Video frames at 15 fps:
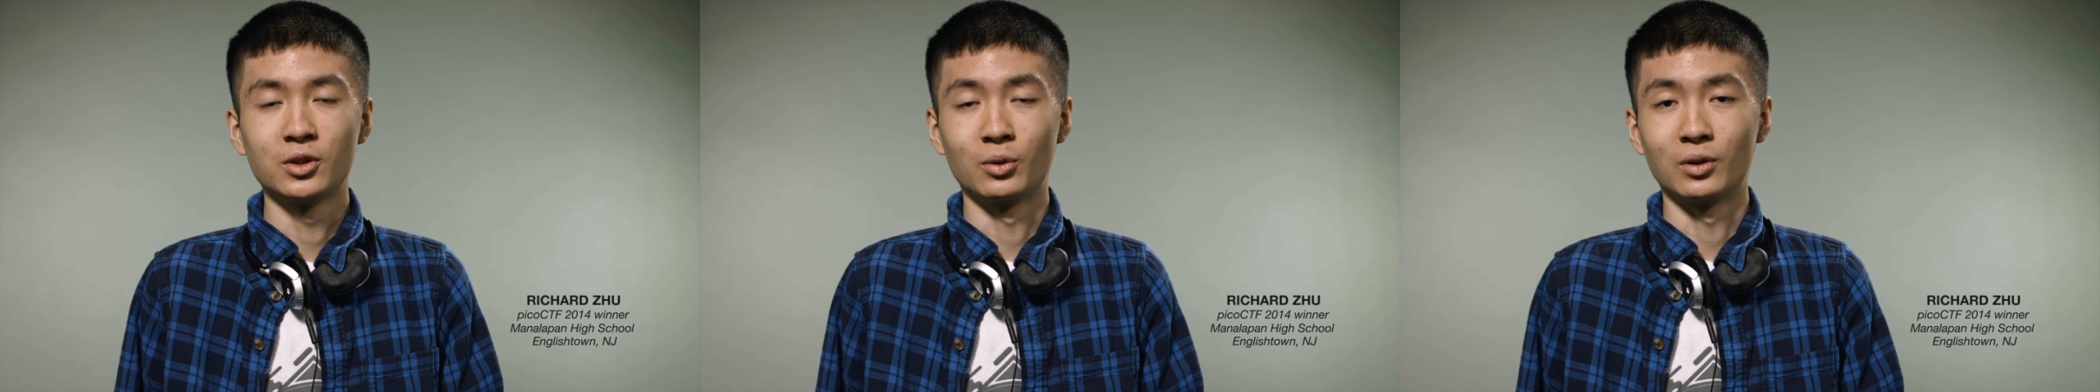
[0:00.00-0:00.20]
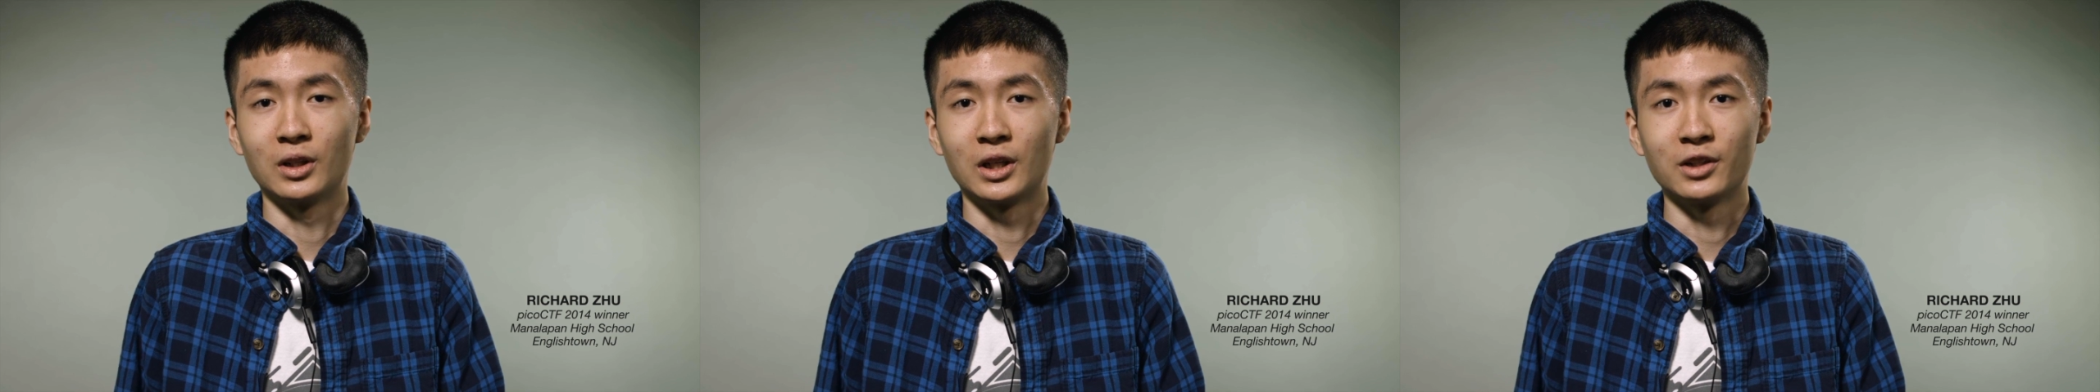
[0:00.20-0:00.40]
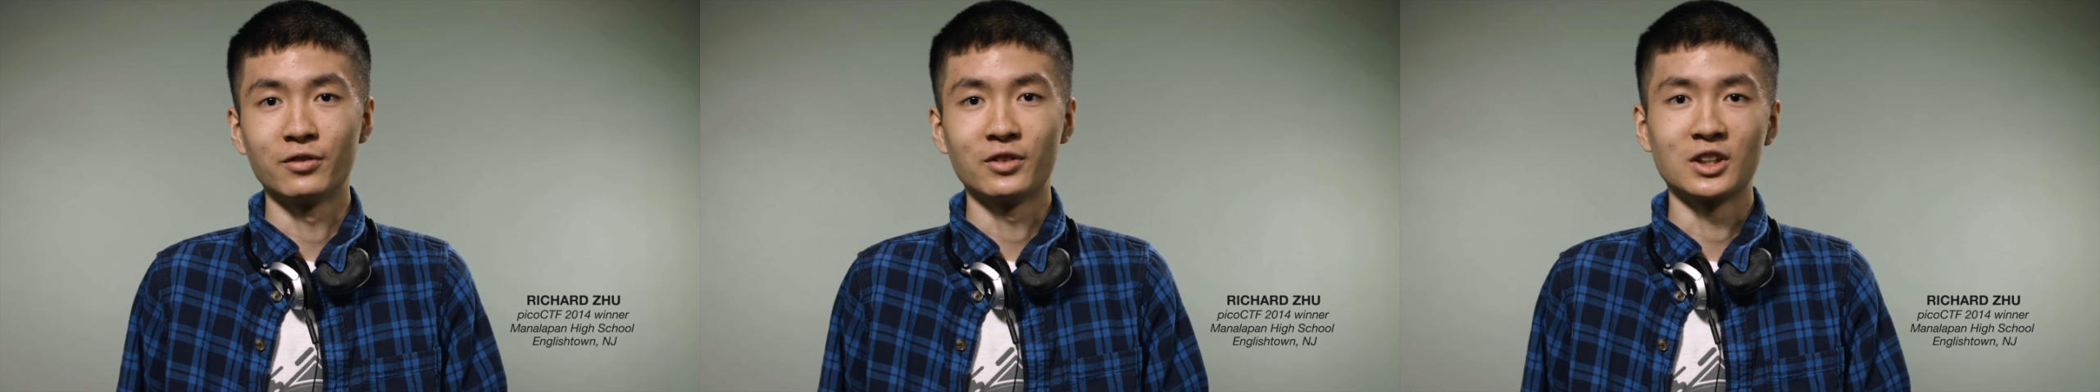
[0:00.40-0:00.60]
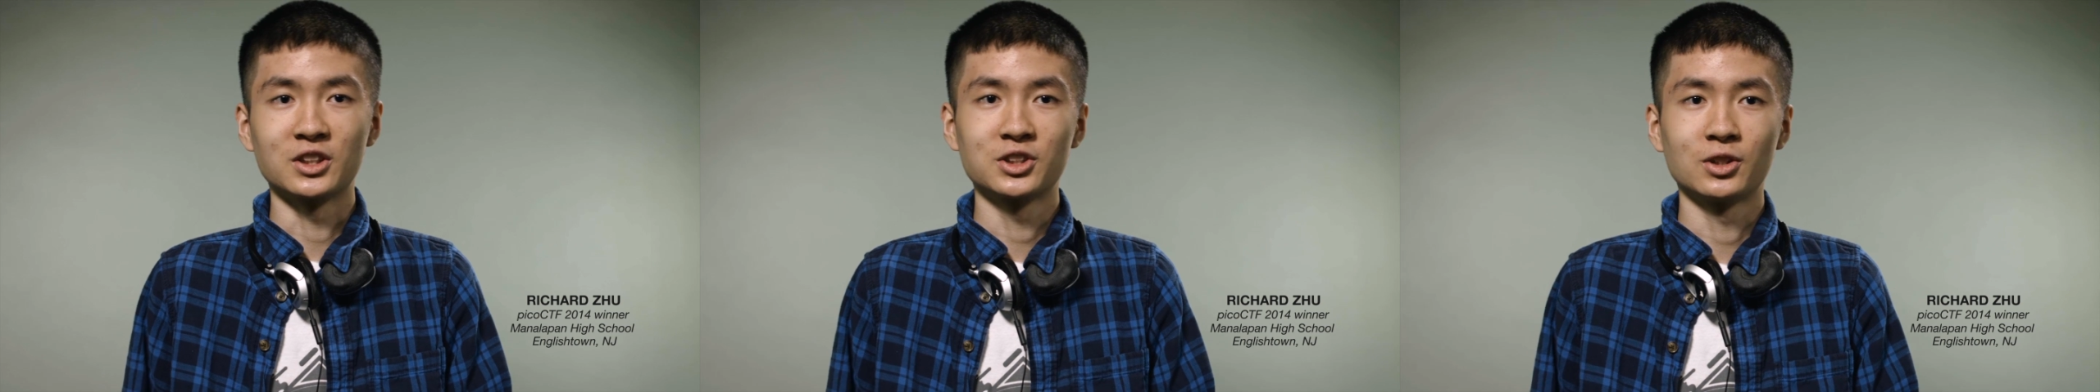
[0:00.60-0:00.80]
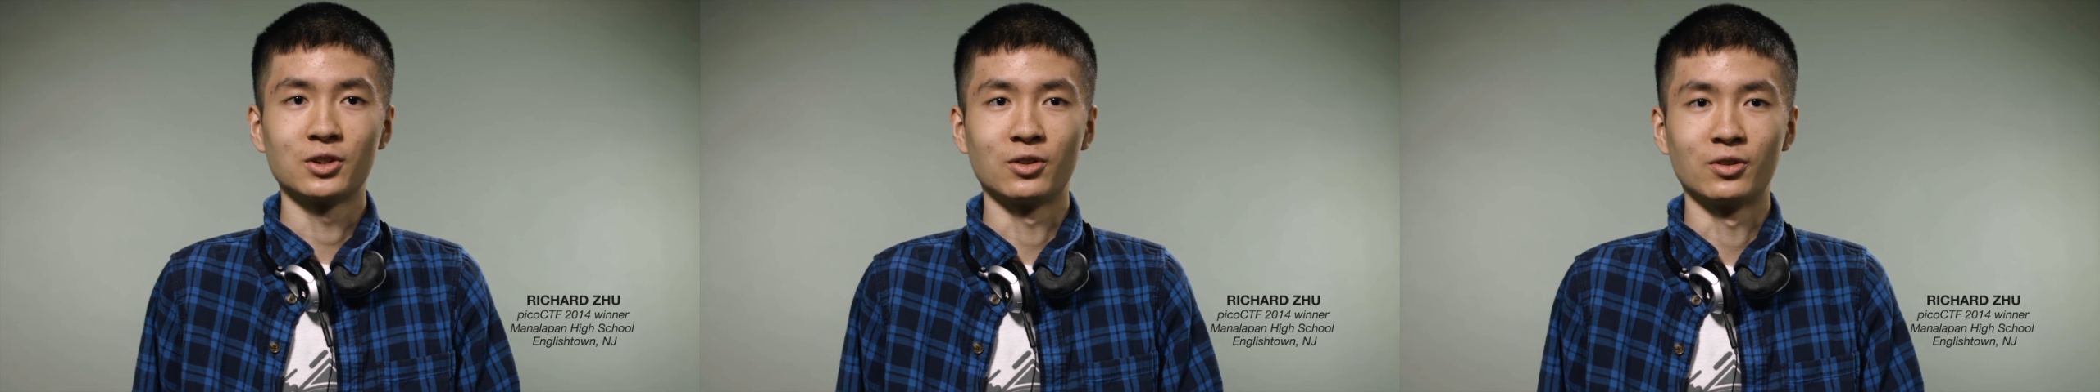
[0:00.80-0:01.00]
there were a lot of
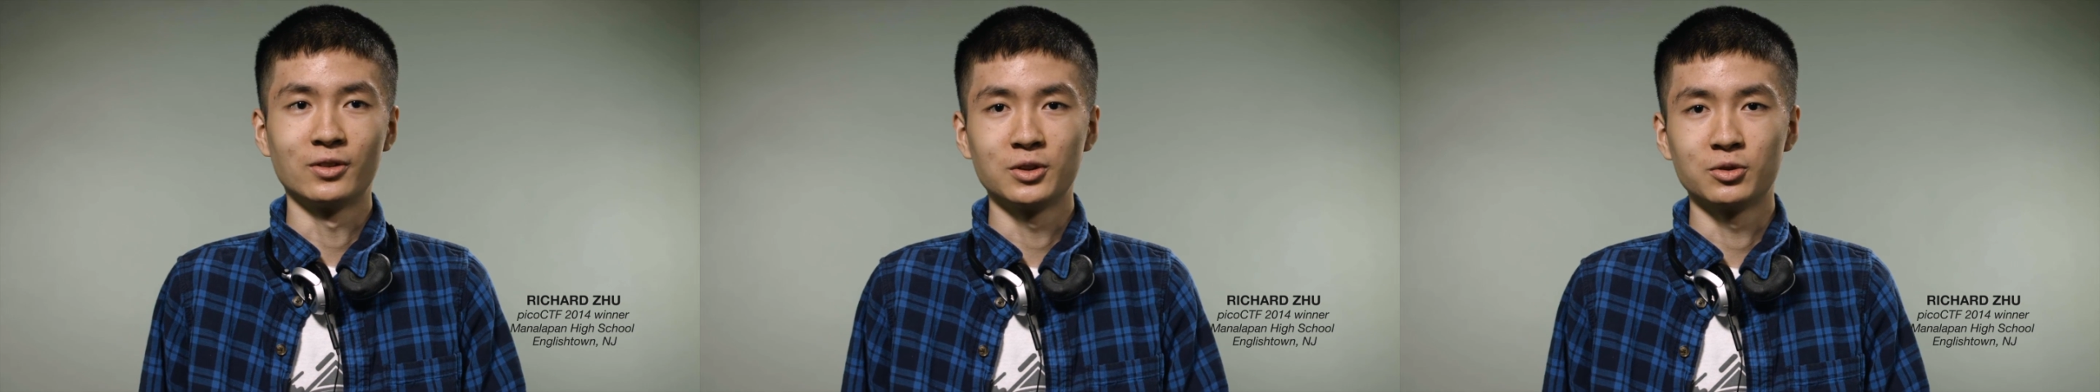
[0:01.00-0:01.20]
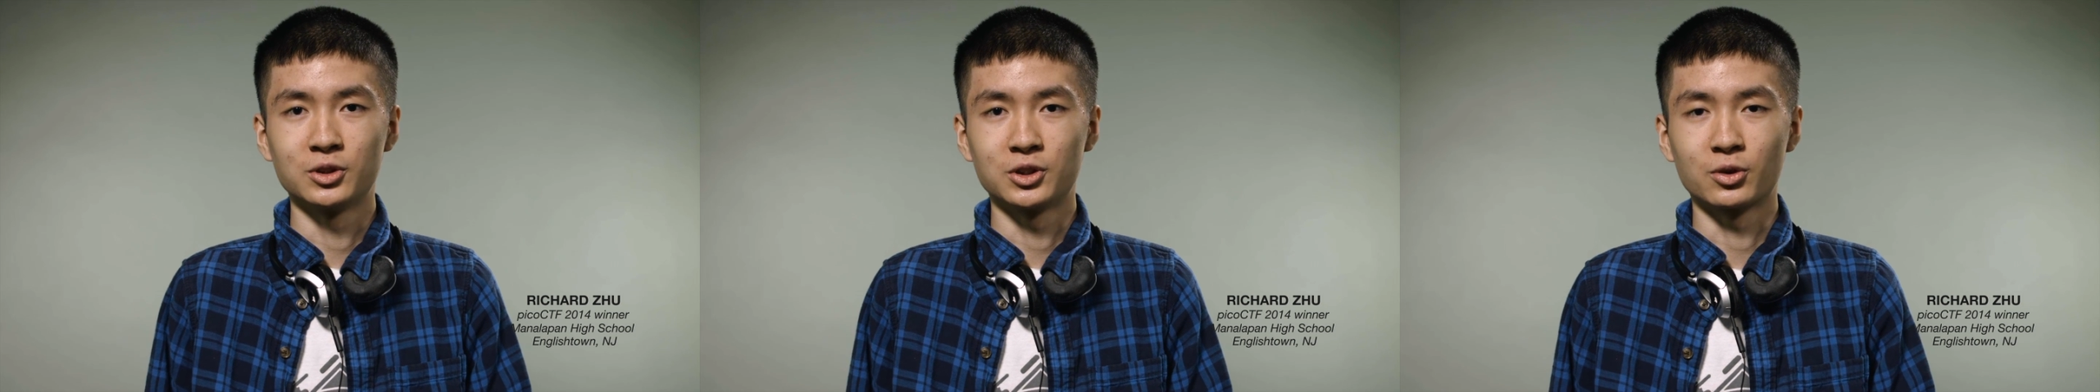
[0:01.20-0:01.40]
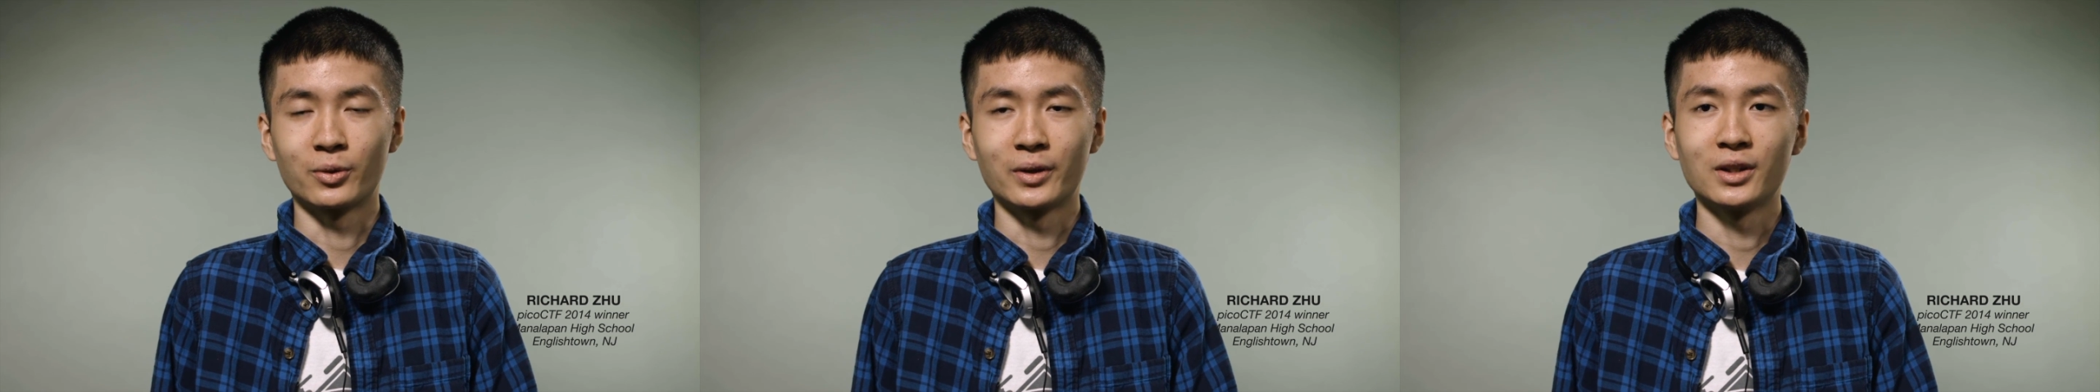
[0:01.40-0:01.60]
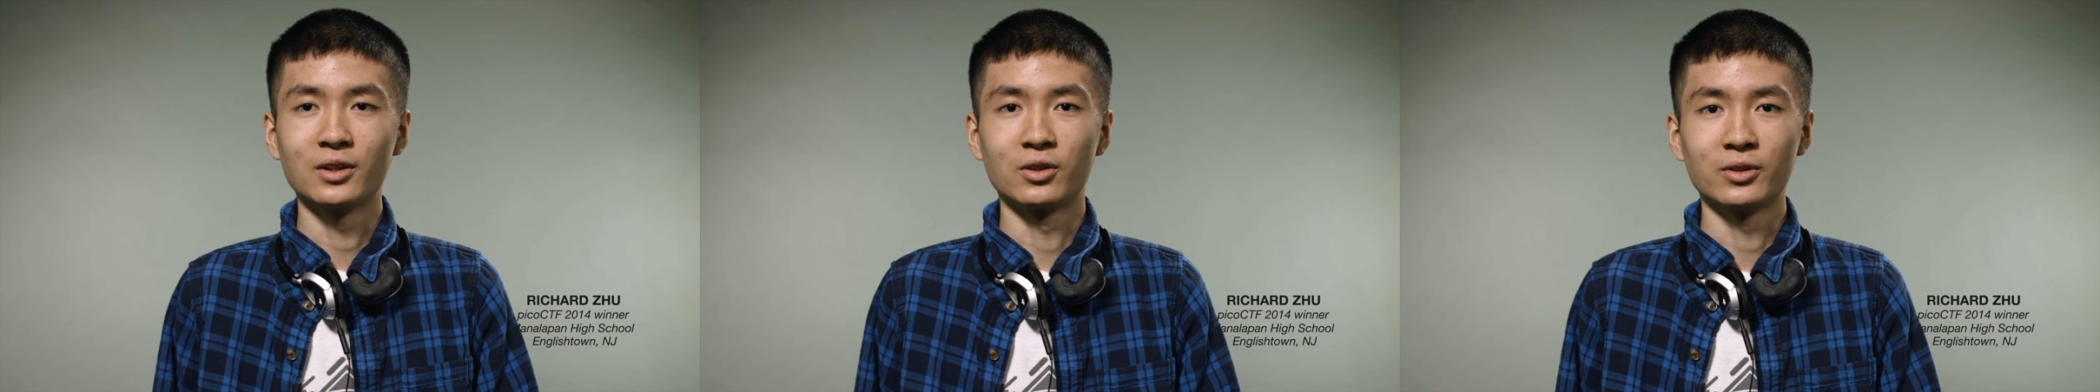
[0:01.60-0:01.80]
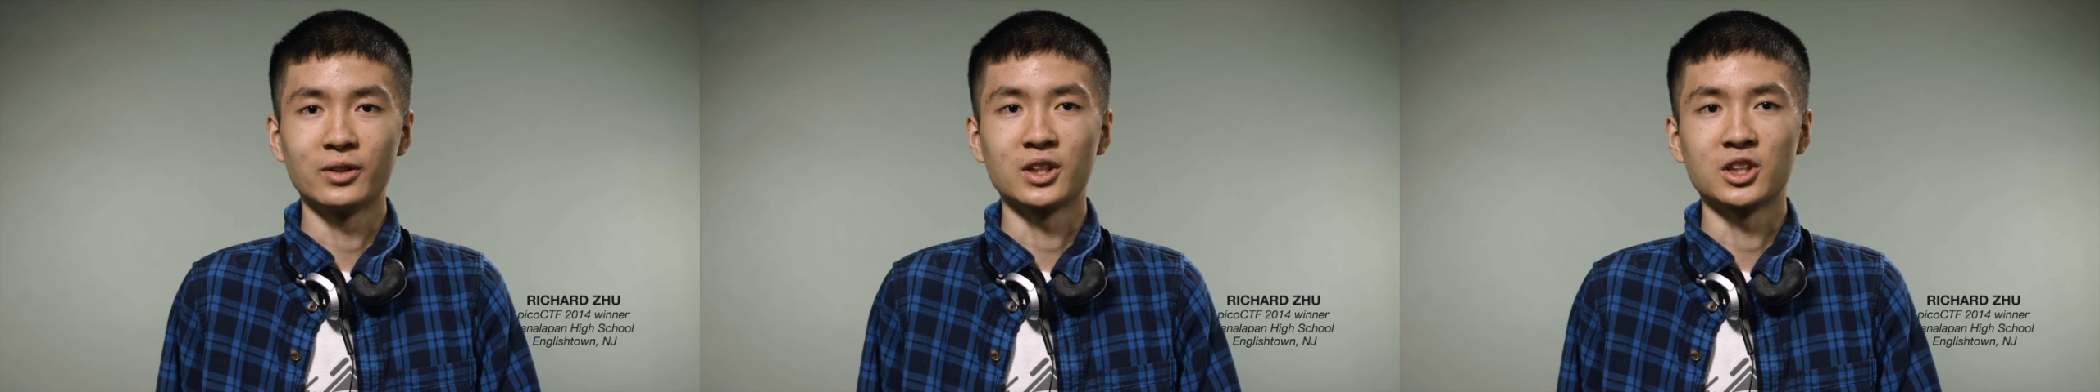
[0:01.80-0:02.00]
things to learn. It was a great
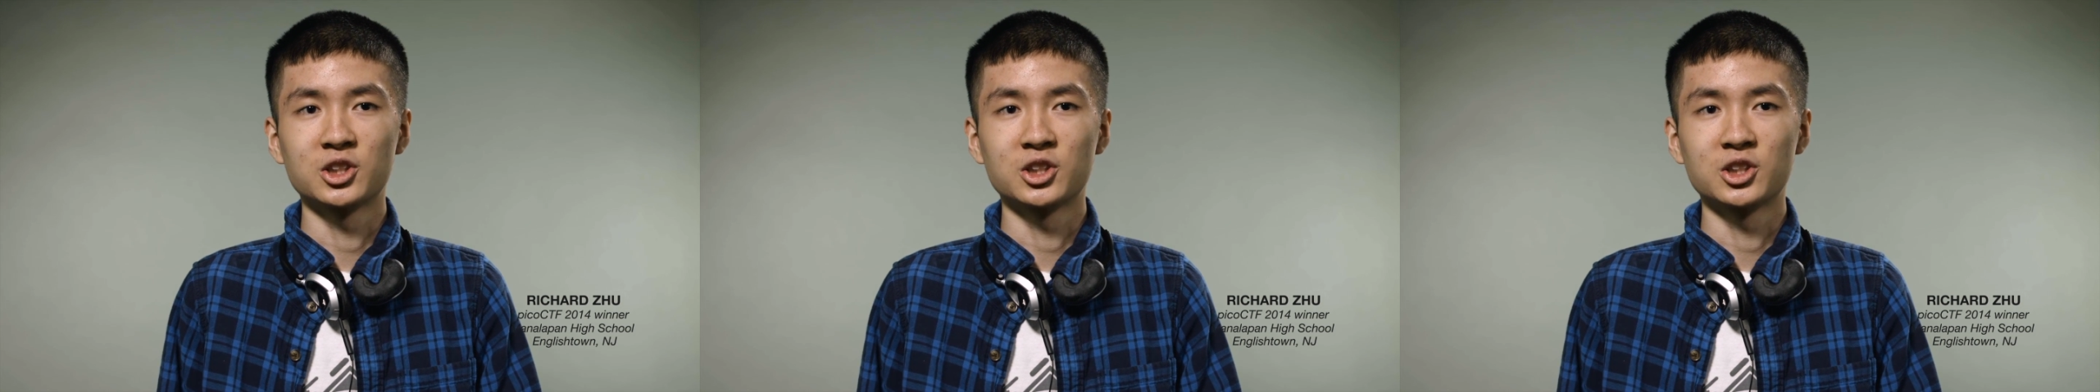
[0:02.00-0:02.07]
learning